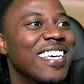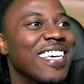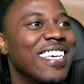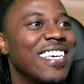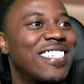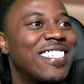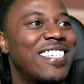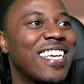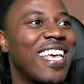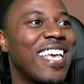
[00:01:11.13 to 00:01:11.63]
He
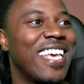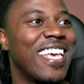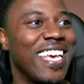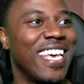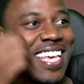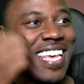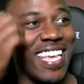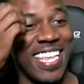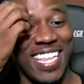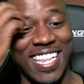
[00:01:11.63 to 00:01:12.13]

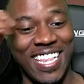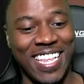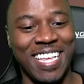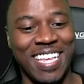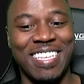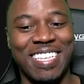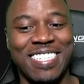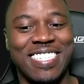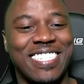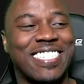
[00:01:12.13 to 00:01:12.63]

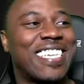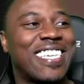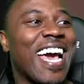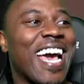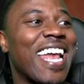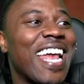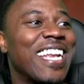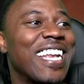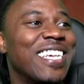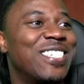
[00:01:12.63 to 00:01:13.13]
just
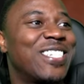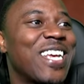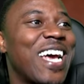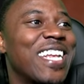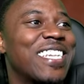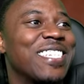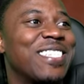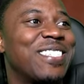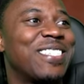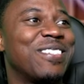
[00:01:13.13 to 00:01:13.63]
Scottie tried
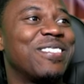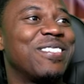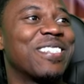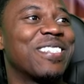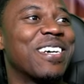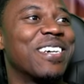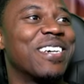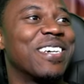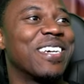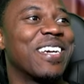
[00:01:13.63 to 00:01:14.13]
to do
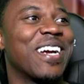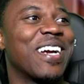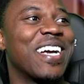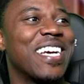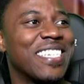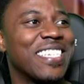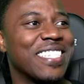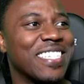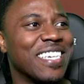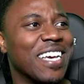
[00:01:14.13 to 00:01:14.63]
something
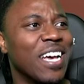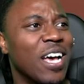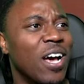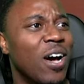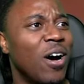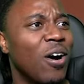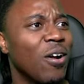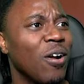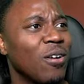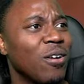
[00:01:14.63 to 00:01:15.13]
crazy.
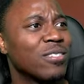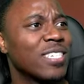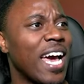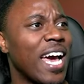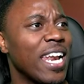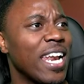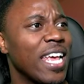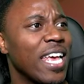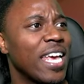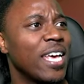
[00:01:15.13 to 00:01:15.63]
Hold on,
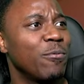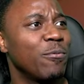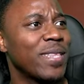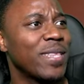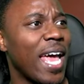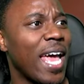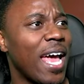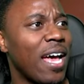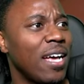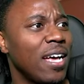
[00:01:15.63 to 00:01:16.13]
Scottie. Hit him with
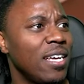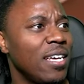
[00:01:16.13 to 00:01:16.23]
that.